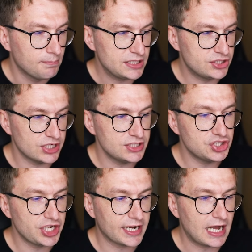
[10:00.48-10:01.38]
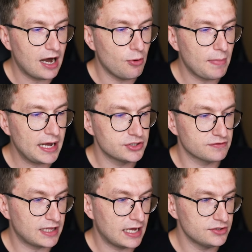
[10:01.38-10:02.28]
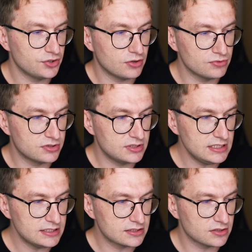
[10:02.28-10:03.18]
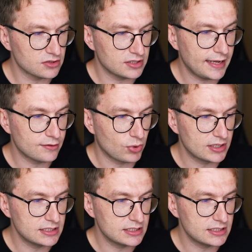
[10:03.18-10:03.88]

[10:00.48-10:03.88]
but just check how much of that, you know, this is not that one.